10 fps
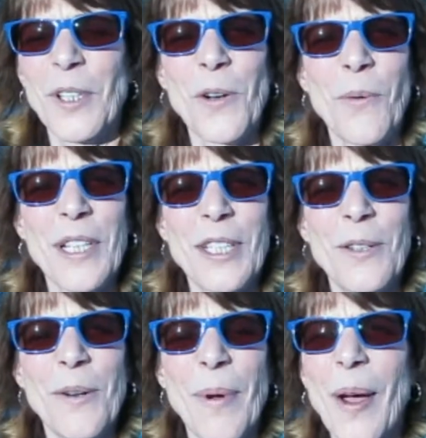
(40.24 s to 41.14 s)
know what to
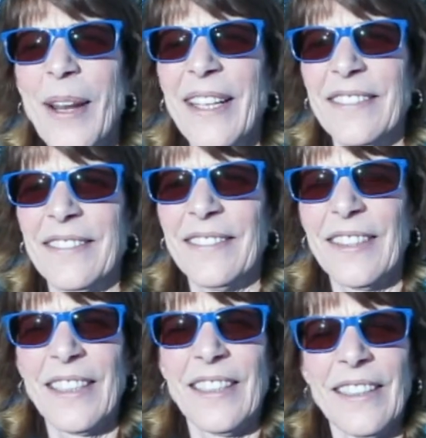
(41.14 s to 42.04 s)
do about it and
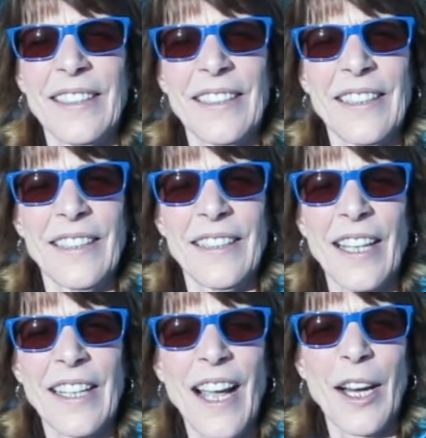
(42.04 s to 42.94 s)

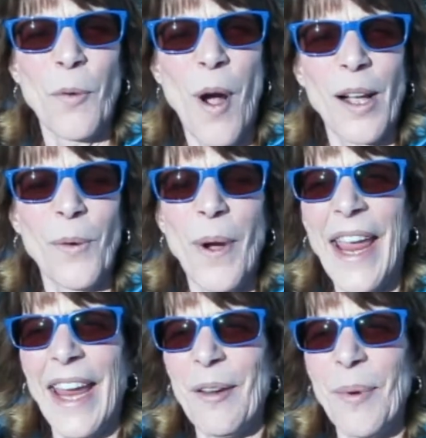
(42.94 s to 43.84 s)
then kind of walk
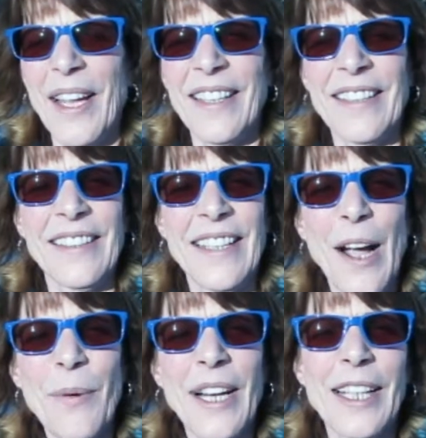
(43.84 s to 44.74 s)
away. But
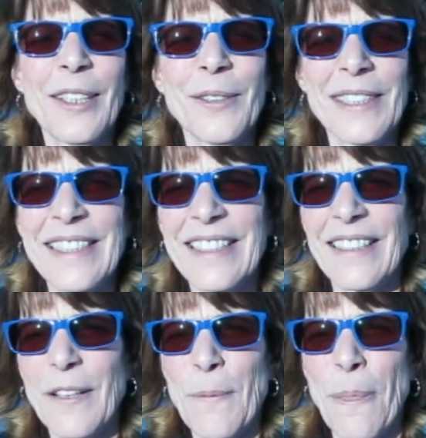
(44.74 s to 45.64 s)
now what I do
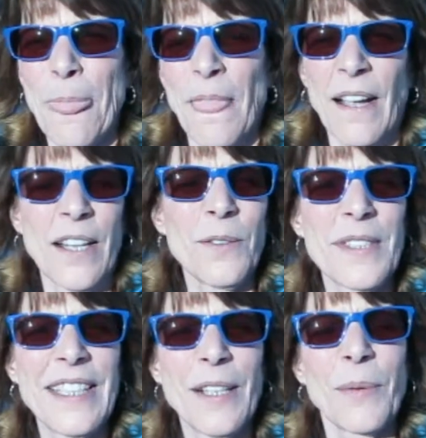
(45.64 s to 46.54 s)
is I
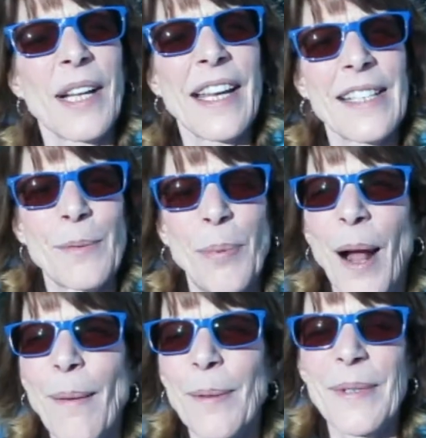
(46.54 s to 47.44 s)
don't see it really as a
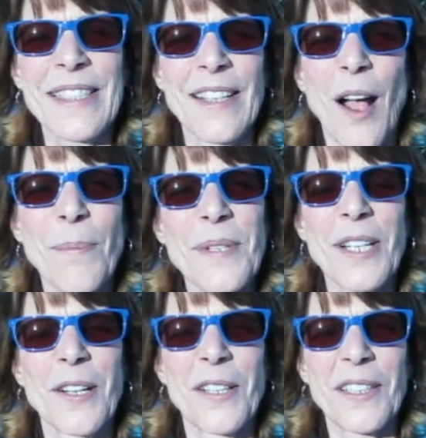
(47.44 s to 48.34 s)
problem, it's an
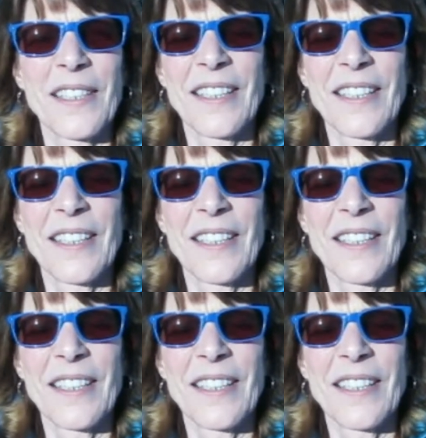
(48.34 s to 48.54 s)
obstacle.